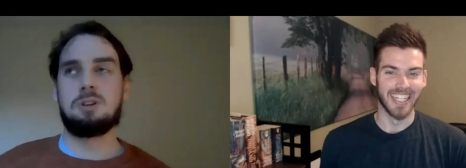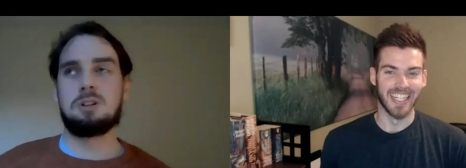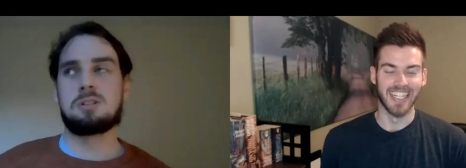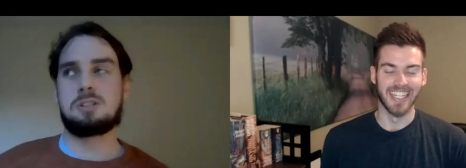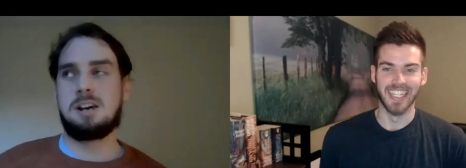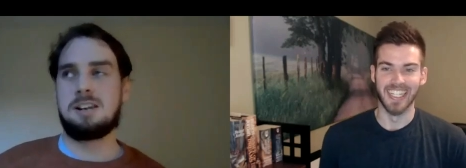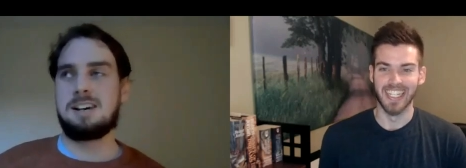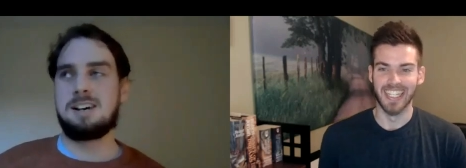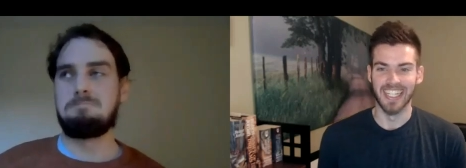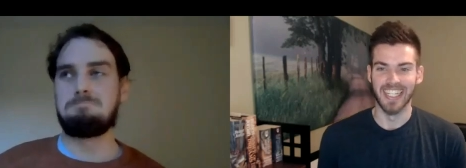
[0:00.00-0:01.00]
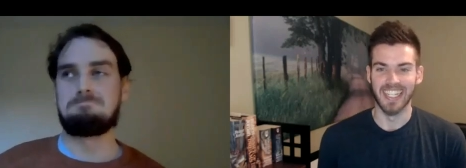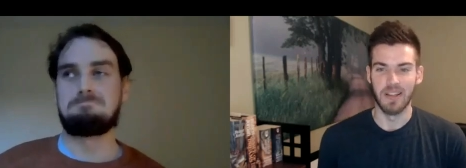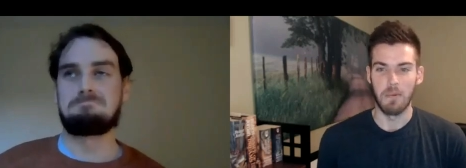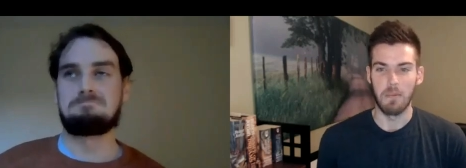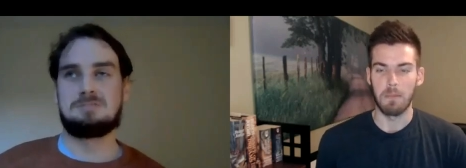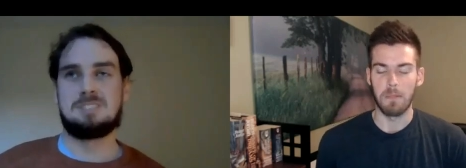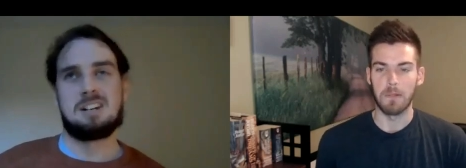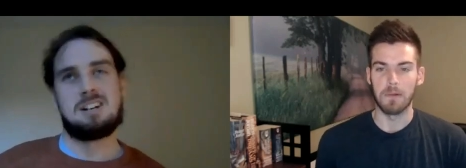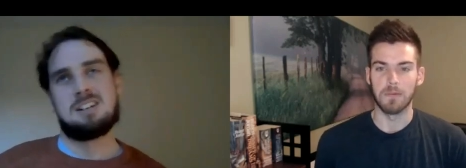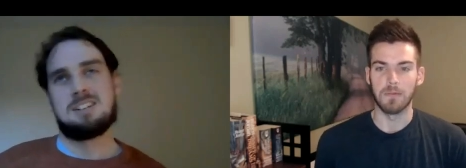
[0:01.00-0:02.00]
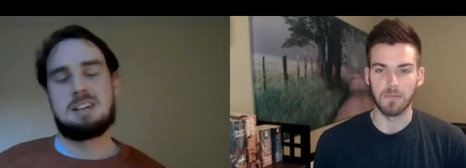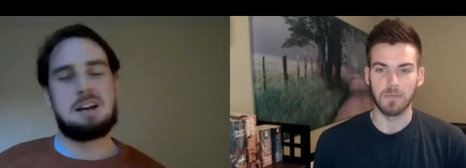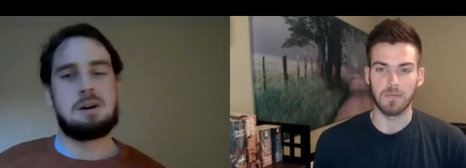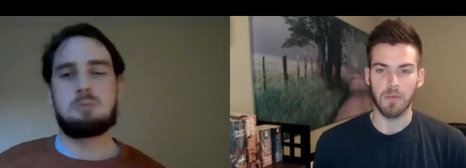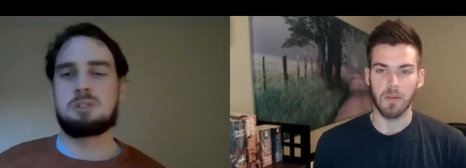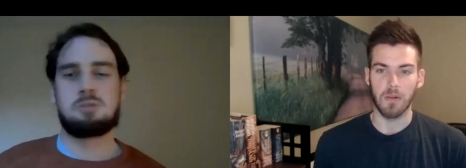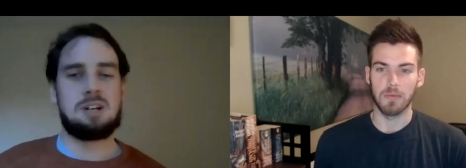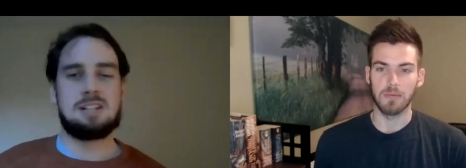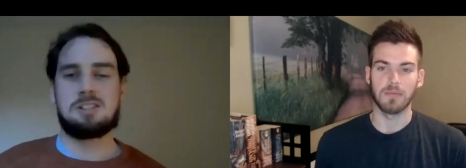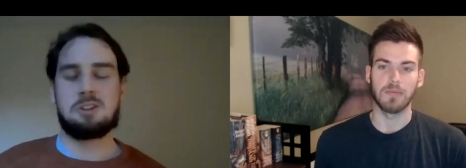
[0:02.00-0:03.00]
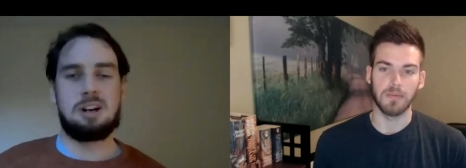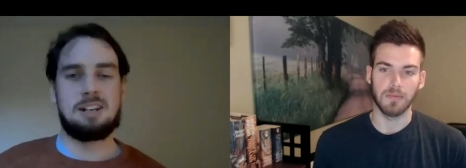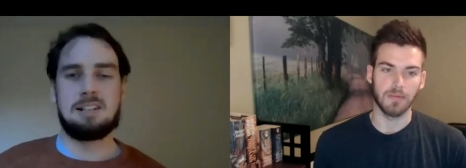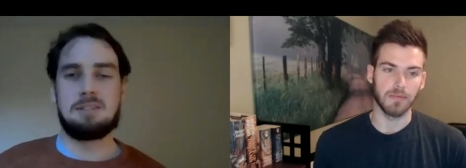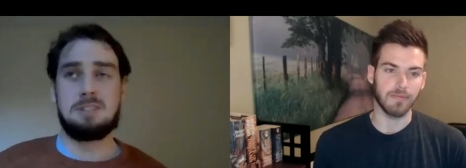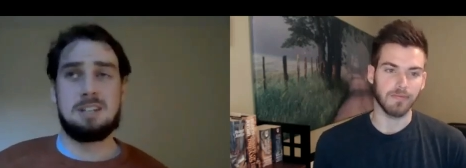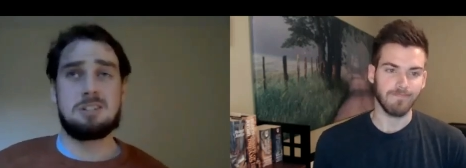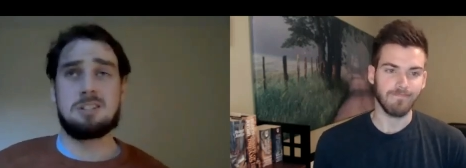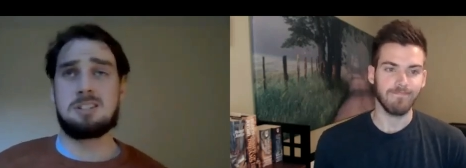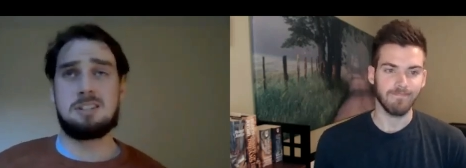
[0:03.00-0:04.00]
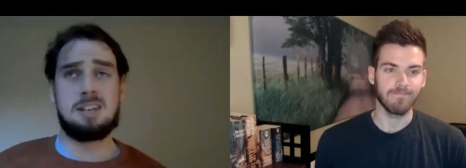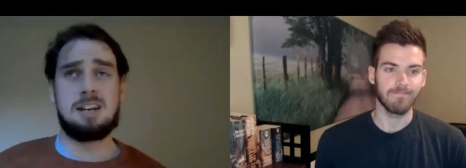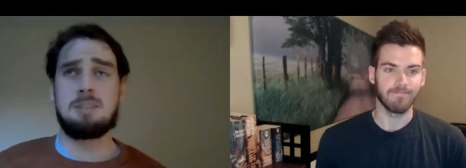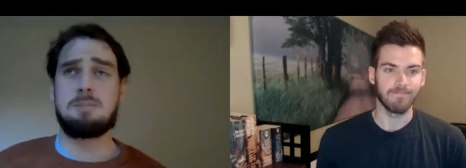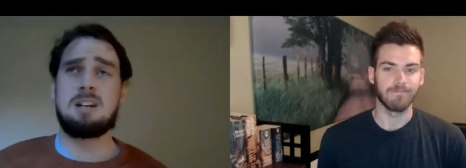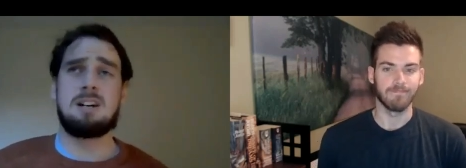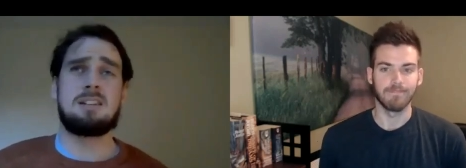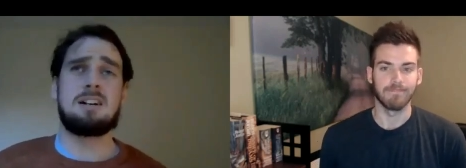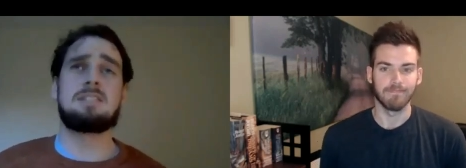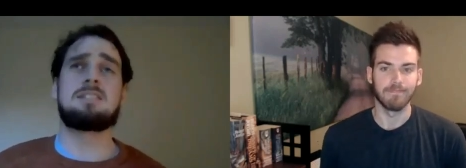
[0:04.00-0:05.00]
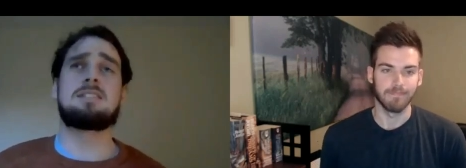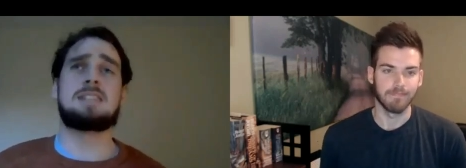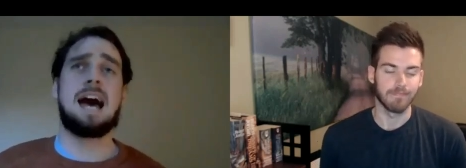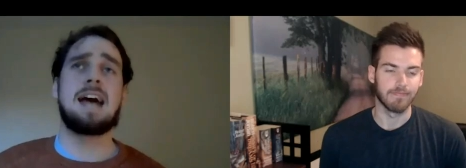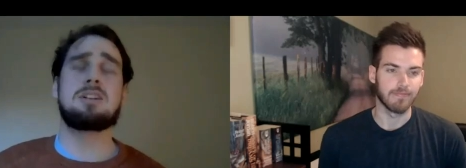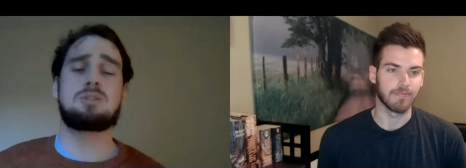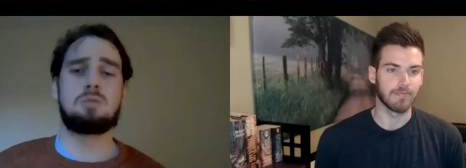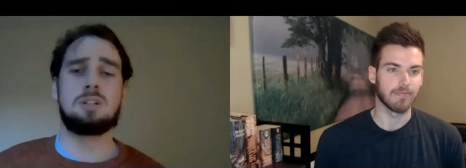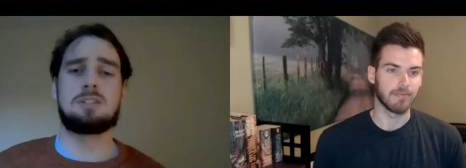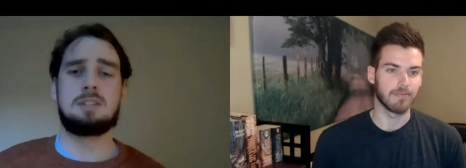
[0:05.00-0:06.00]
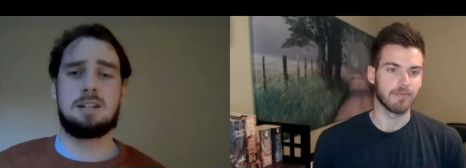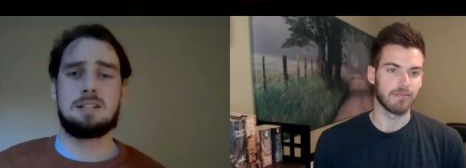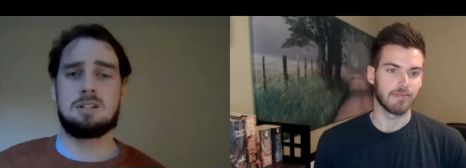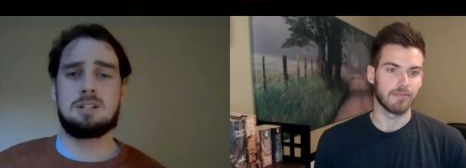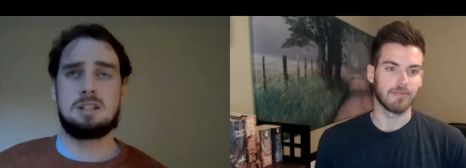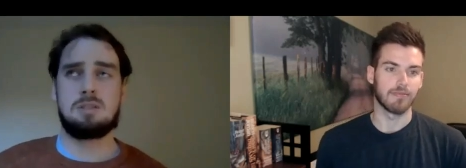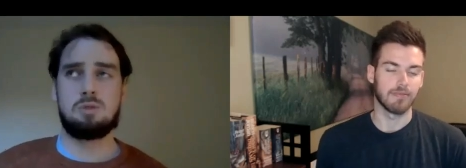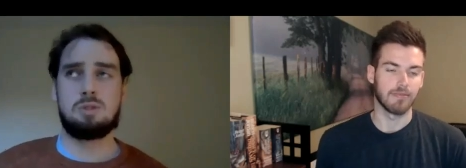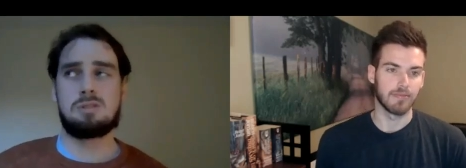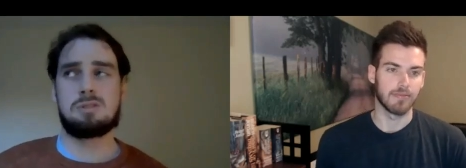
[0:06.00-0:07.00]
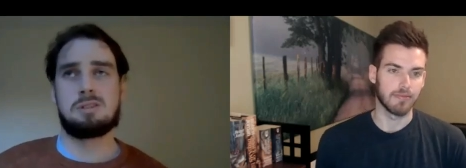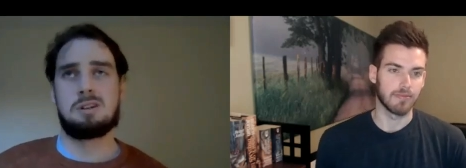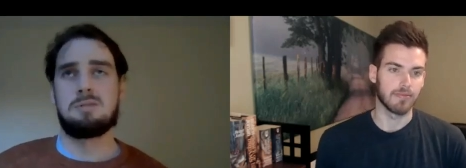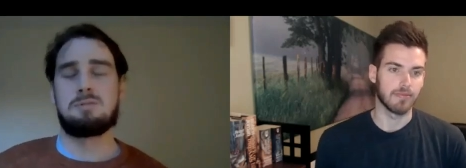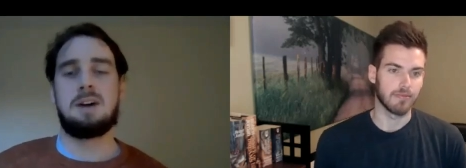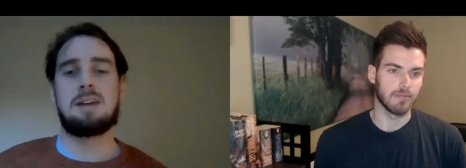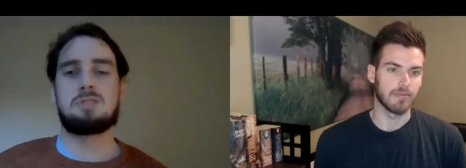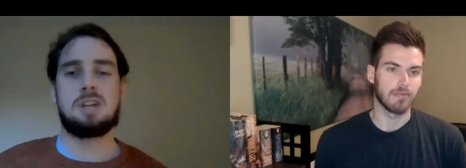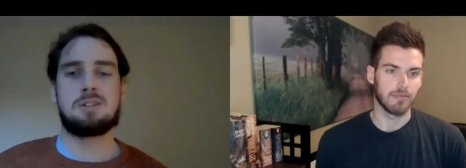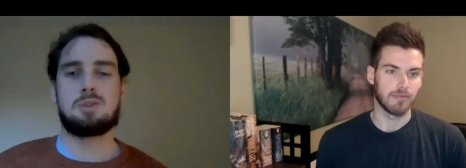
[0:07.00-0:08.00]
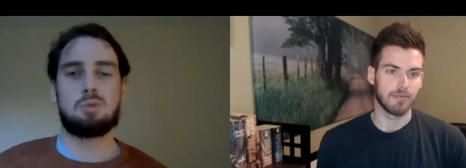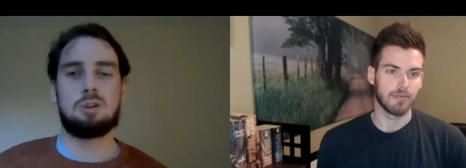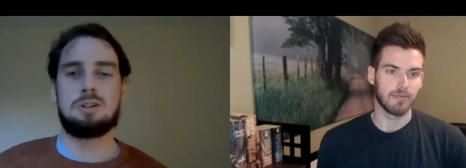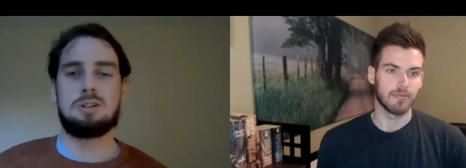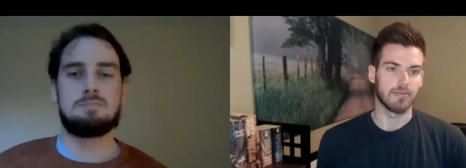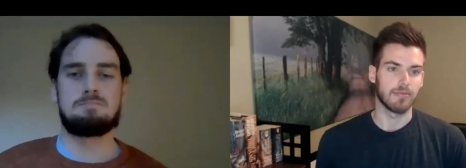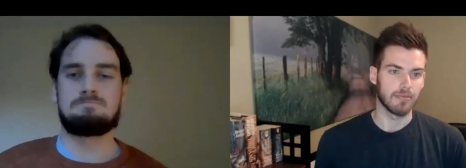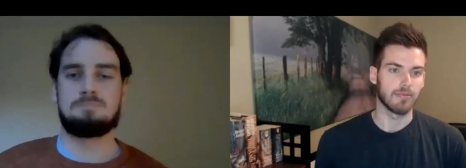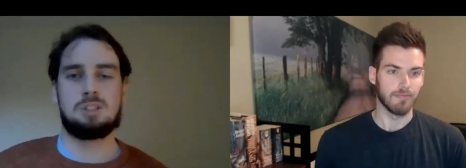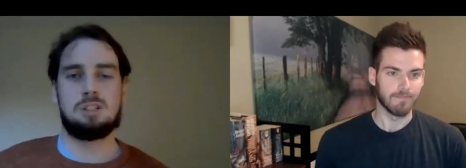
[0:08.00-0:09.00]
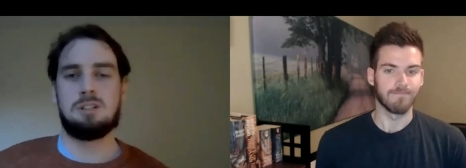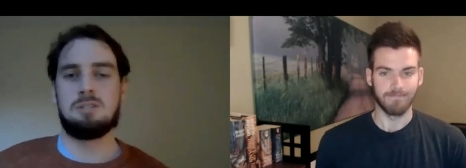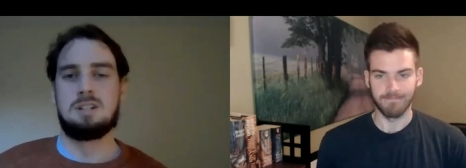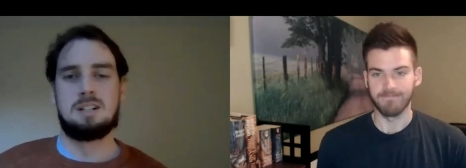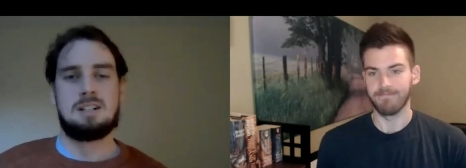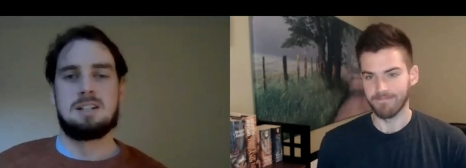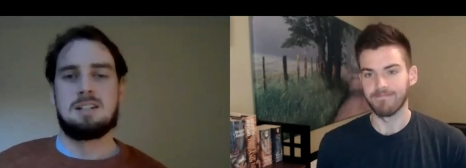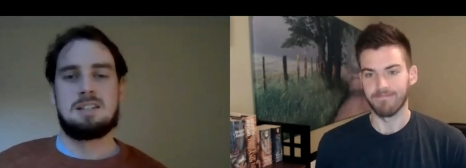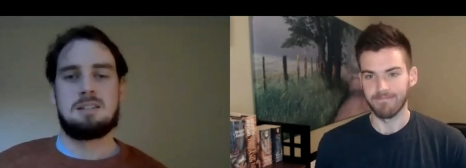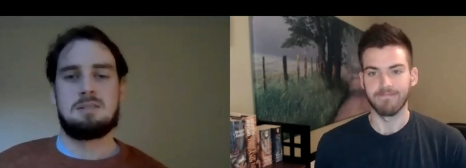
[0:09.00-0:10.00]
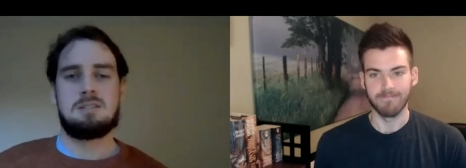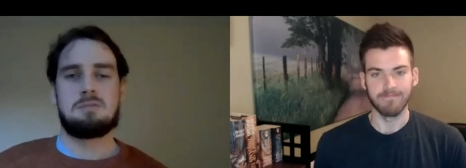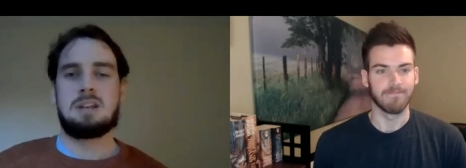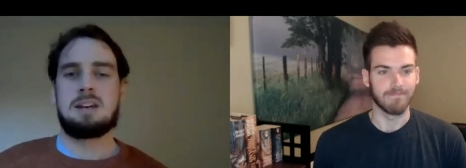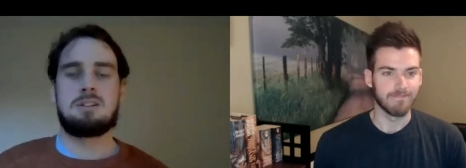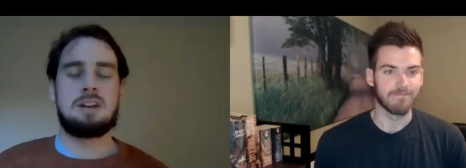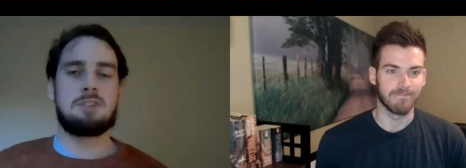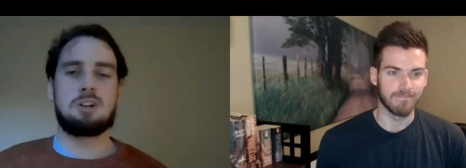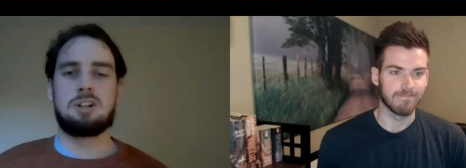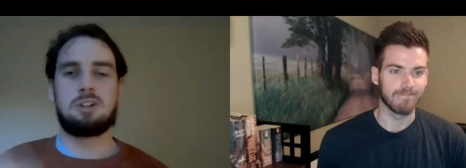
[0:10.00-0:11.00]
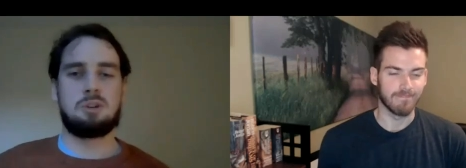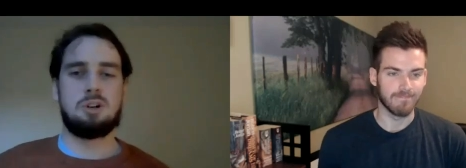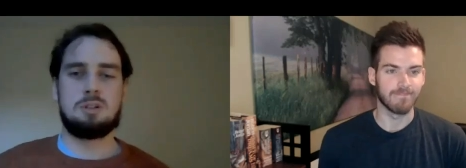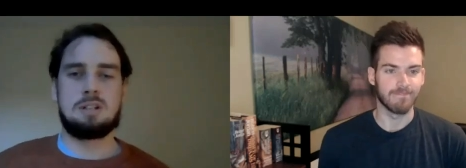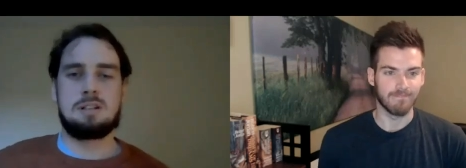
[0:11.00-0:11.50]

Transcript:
Speaker 1: us. And um, yeah, I wasn't really sorry to leave the agency in the end. I mean, at, at the highest rate, that agency was five cents a word. So uh, you're not, you're never going to grow.